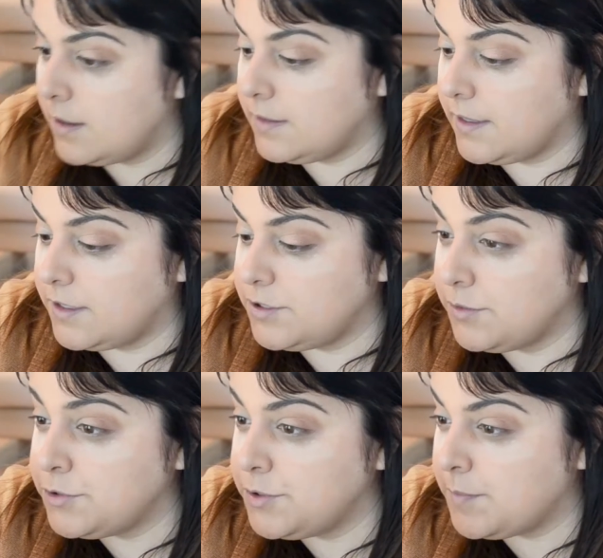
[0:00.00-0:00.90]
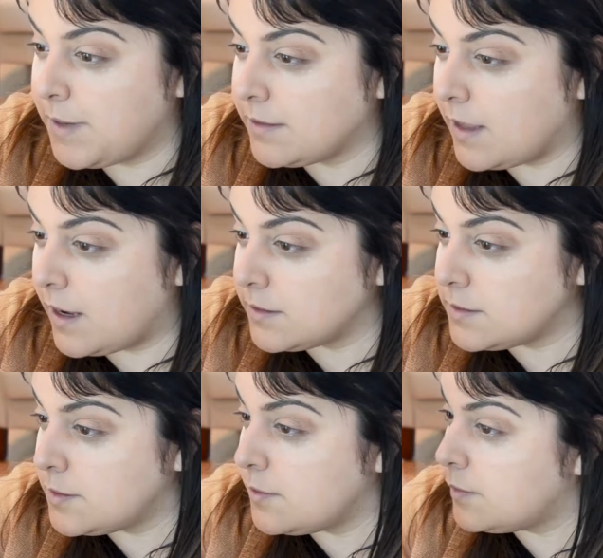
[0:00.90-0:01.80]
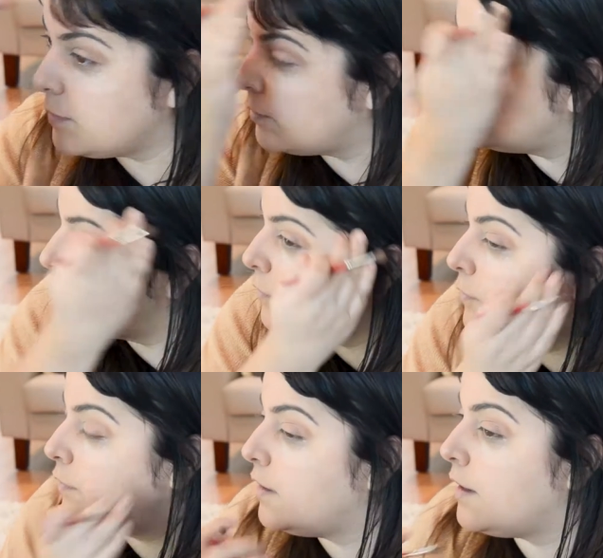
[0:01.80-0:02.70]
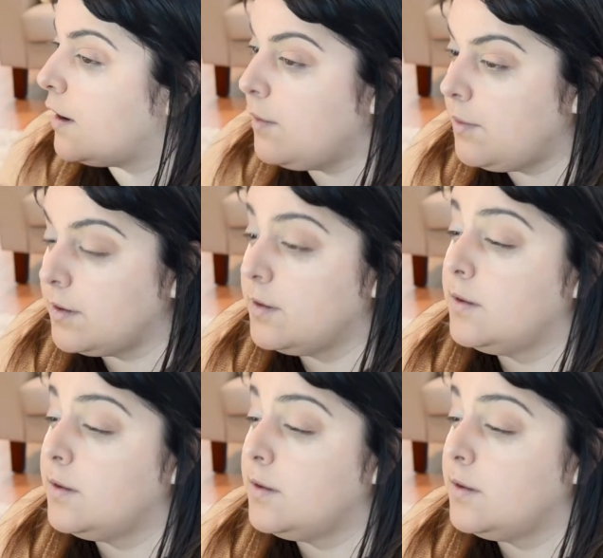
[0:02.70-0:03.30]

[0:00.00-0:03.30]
Like I showed you in my last video,